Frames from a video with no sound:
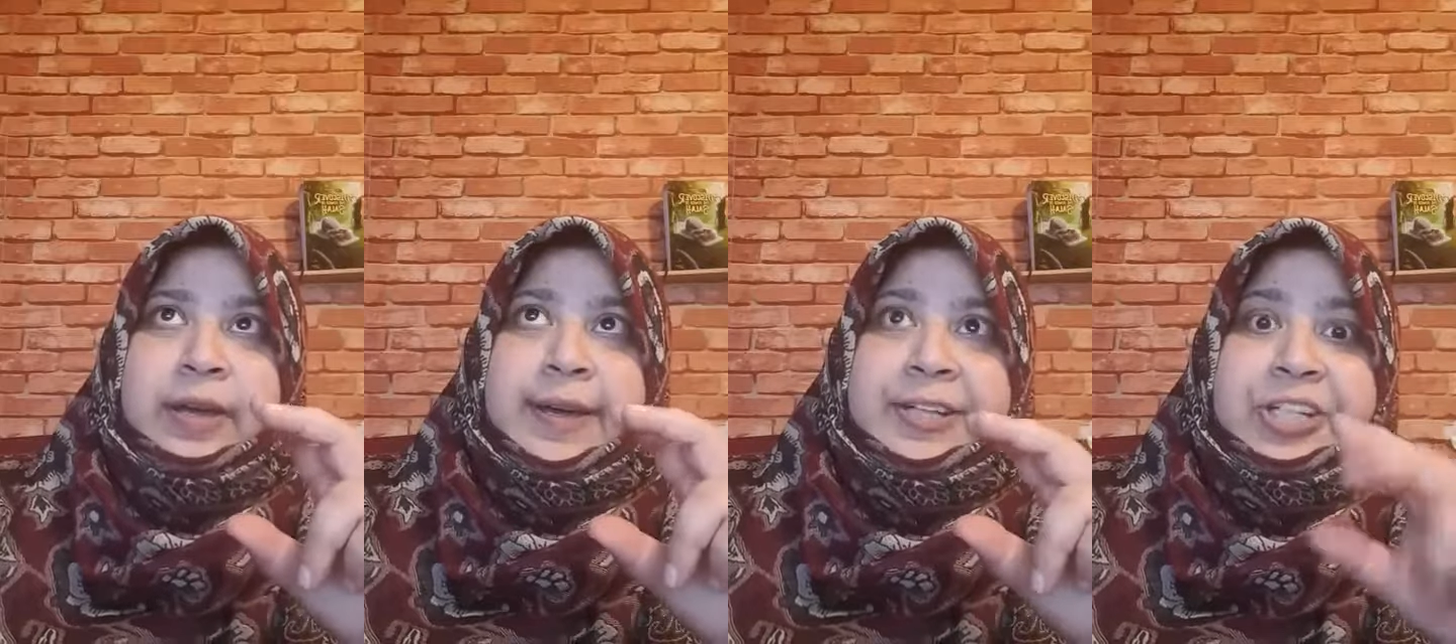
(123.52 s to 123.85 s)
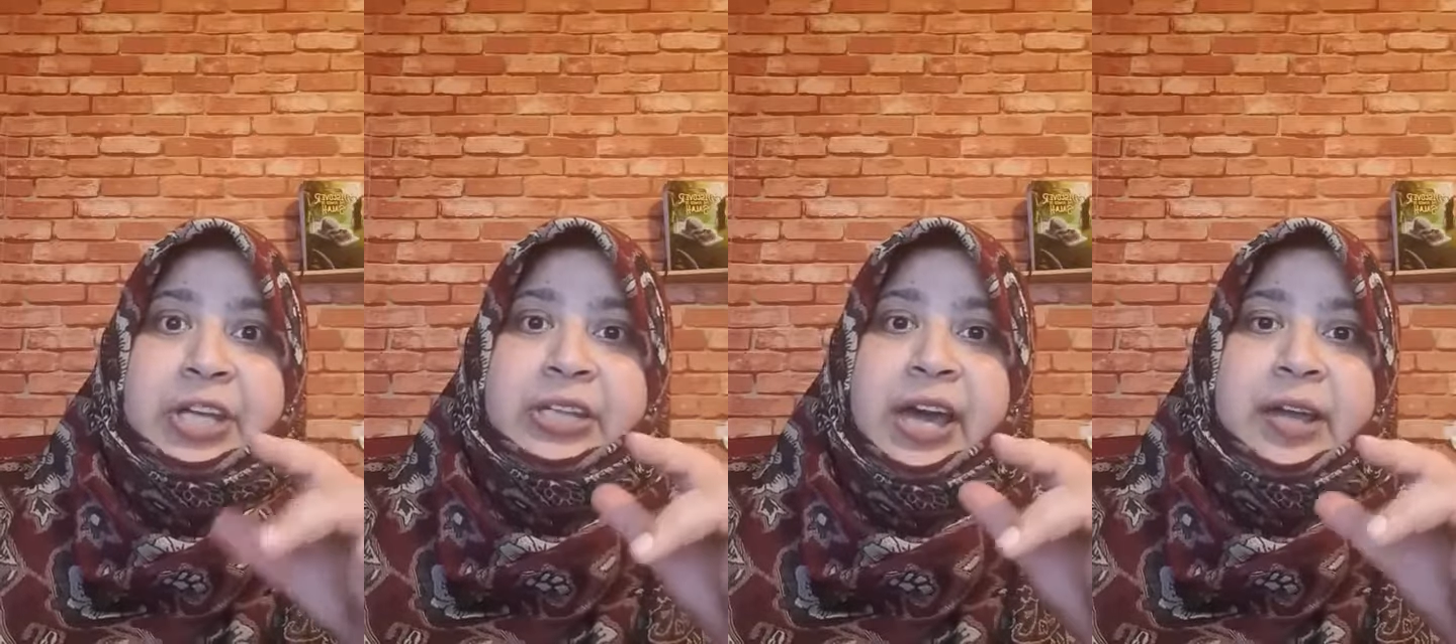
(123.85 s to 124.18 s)

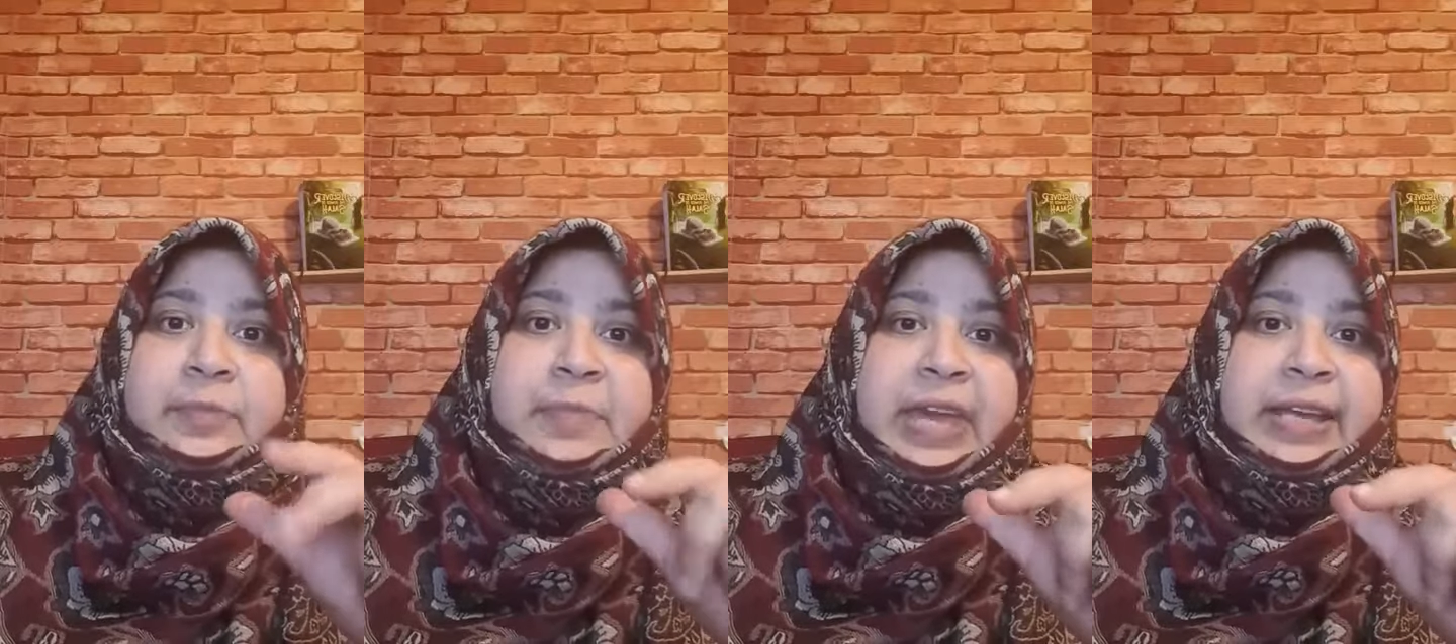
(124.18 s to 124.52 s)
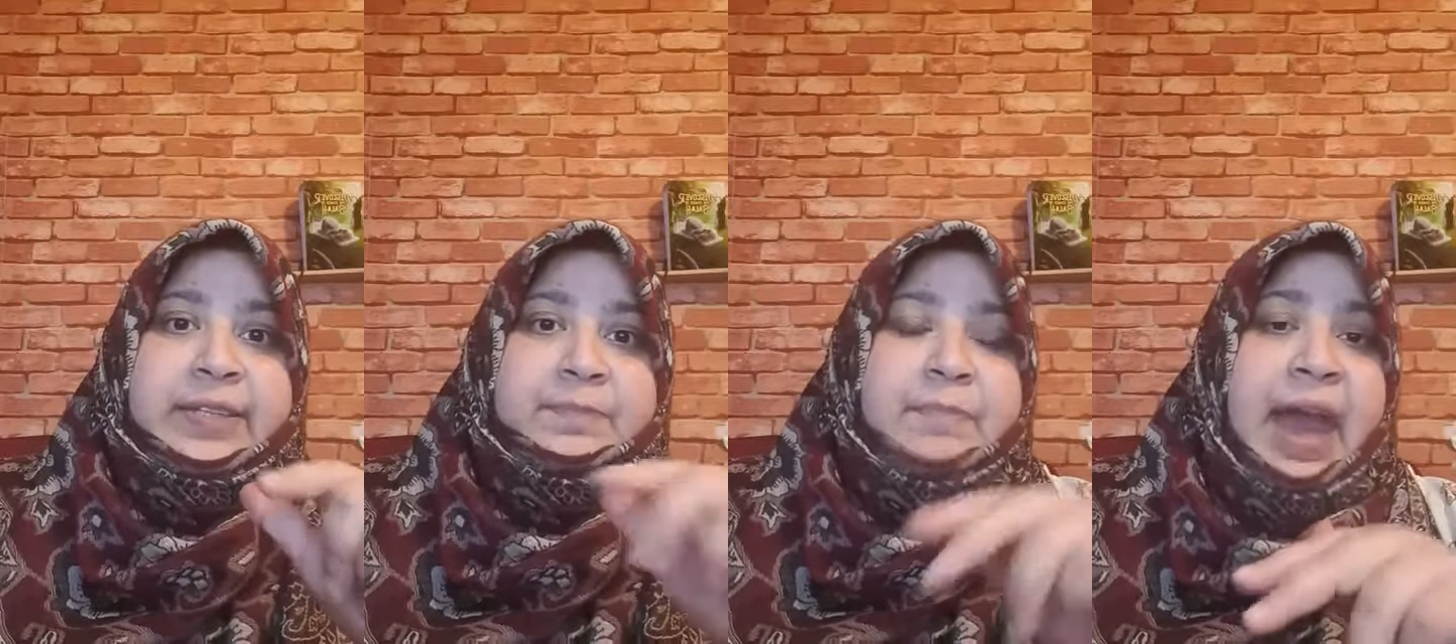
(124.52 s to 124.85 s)
Shaitan
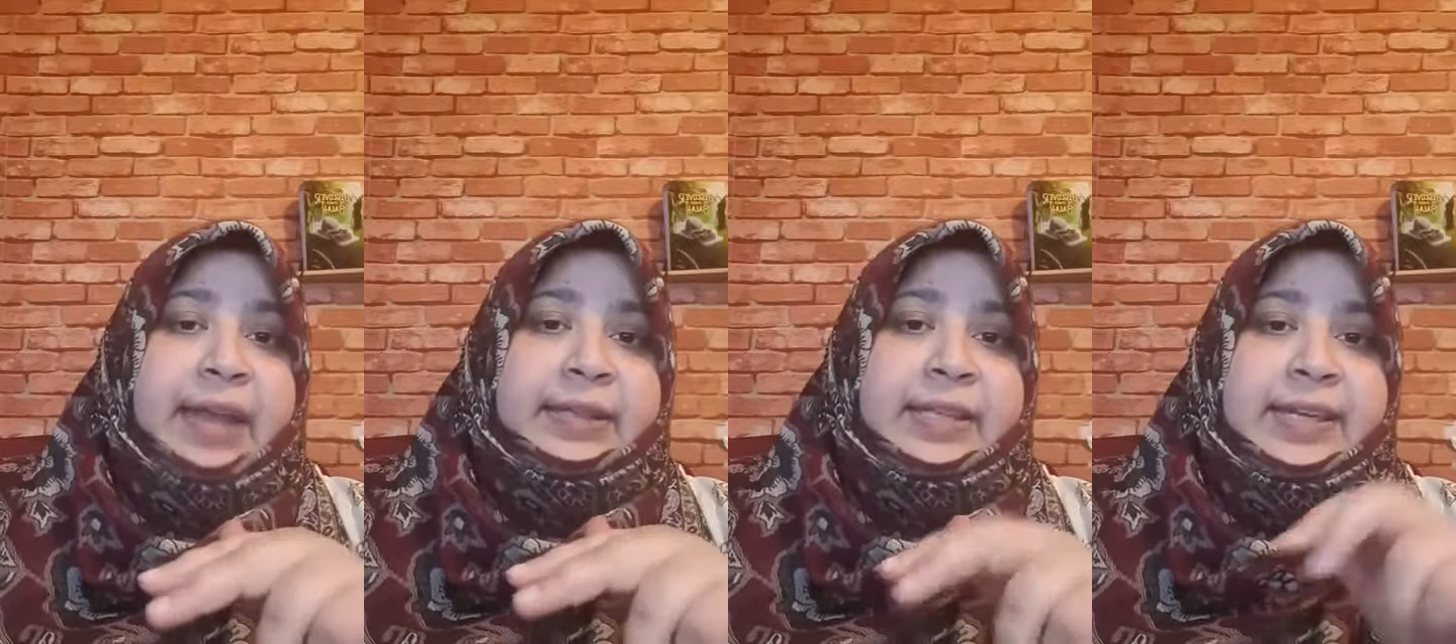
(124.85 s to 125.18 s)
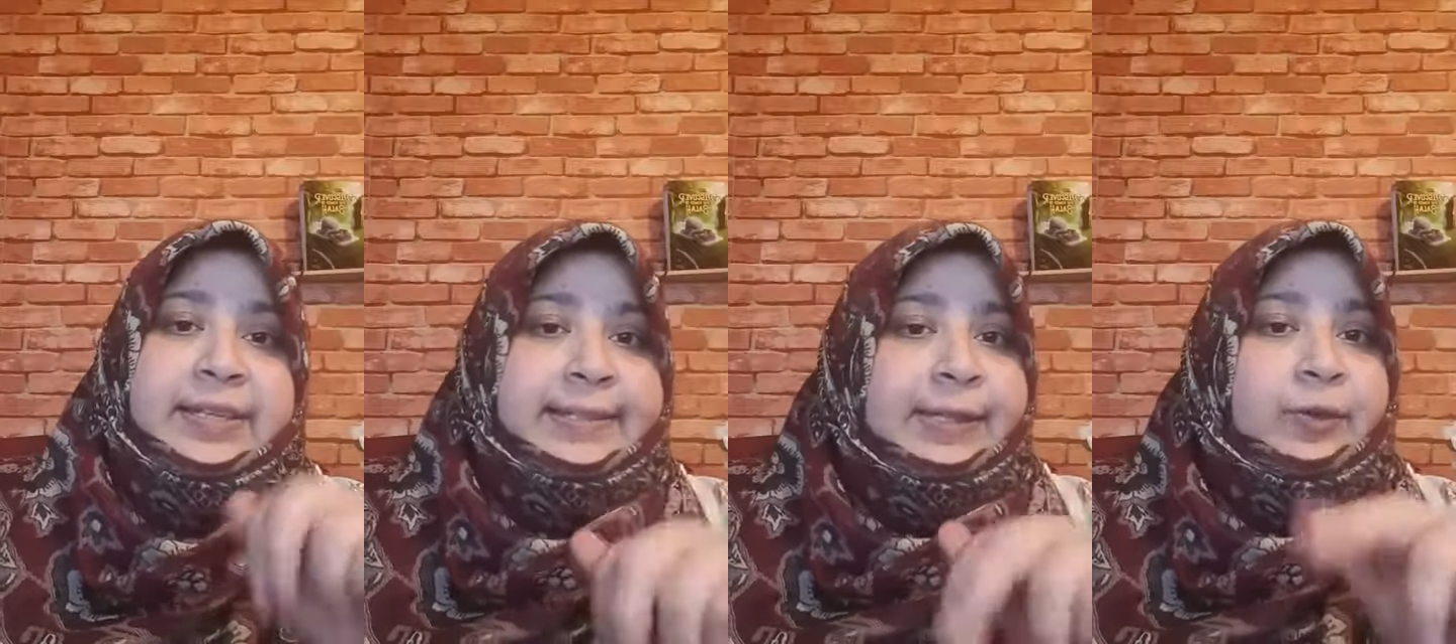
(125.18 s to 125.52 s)
makes bad
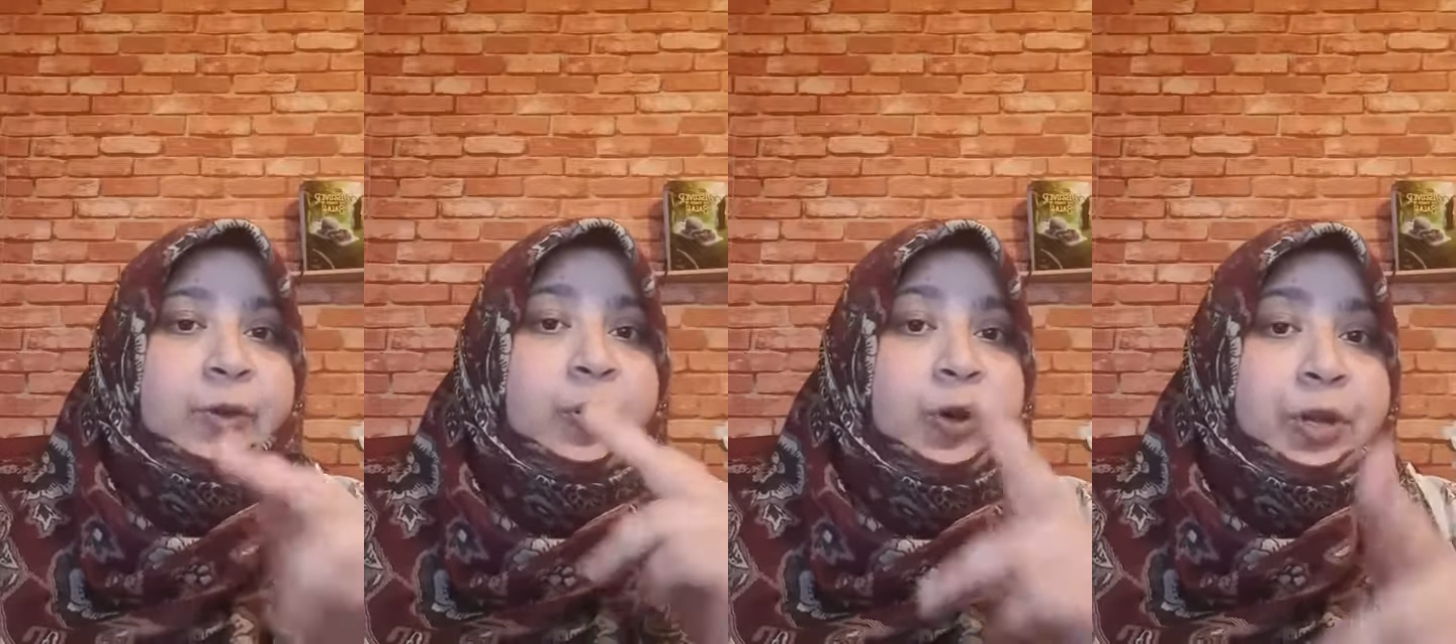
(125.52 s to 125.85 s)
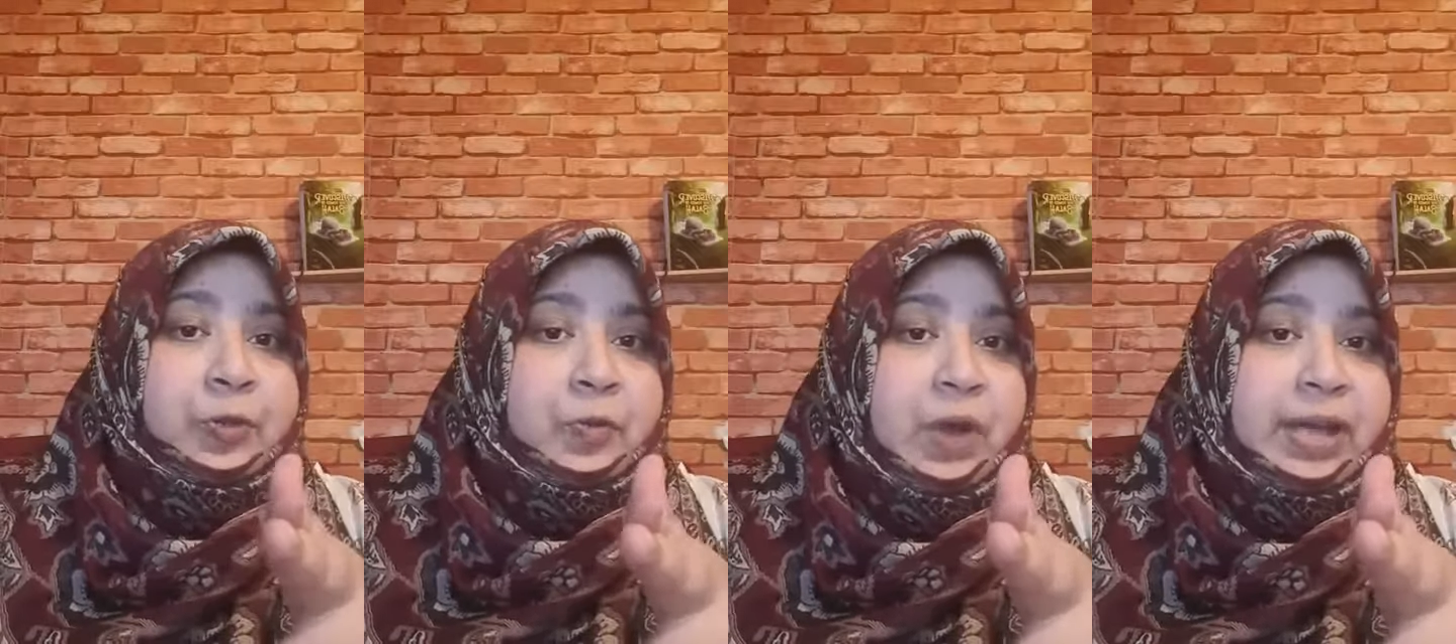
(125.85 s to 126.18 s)
things look good
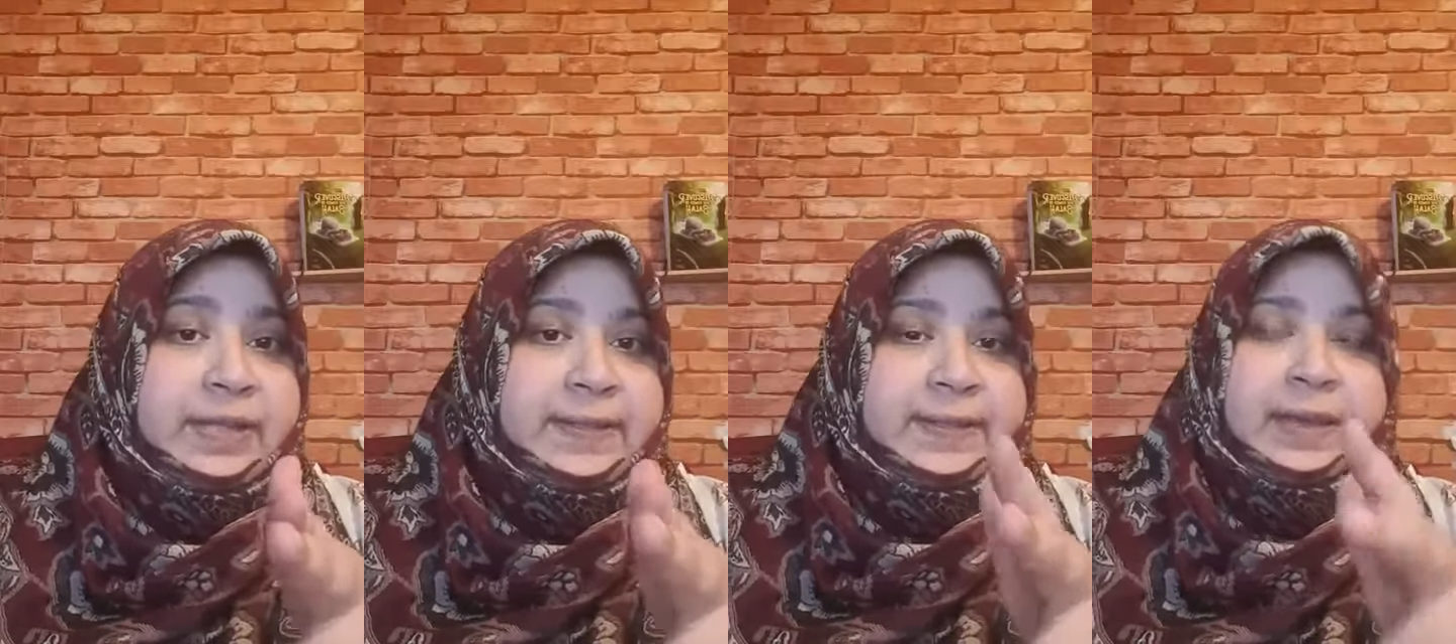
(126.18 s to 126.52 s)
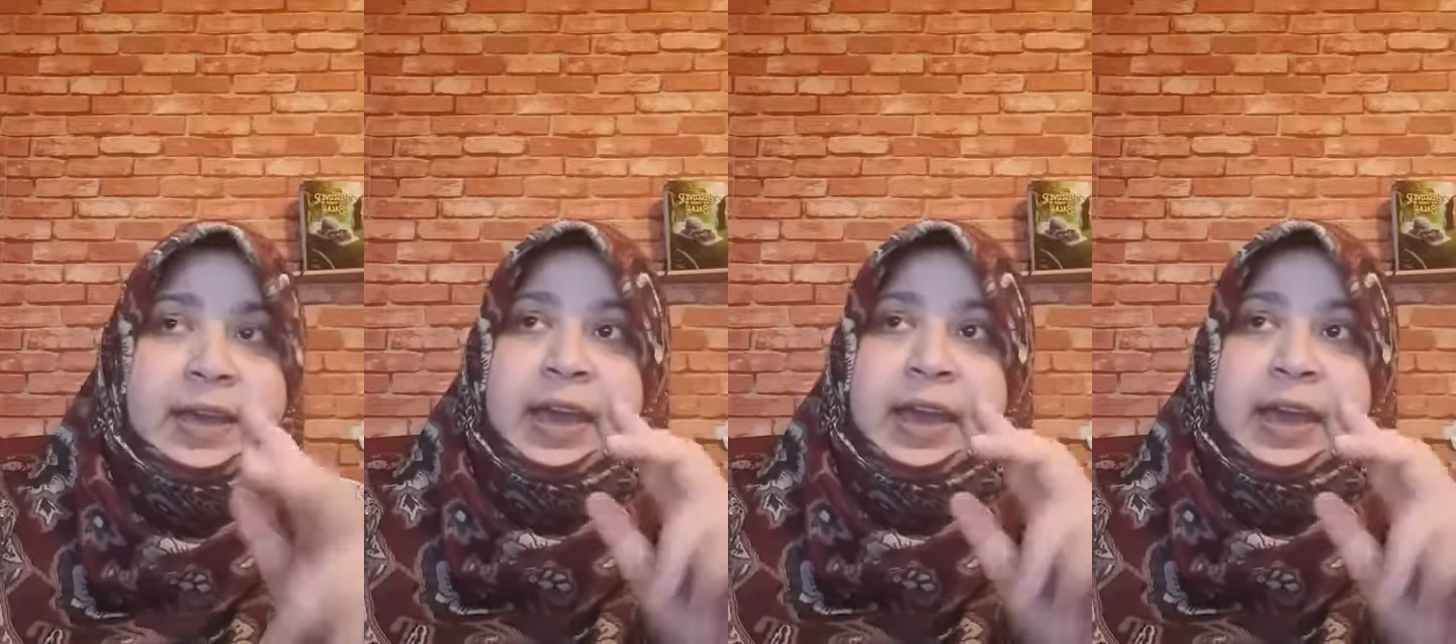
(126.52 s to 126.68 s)
to us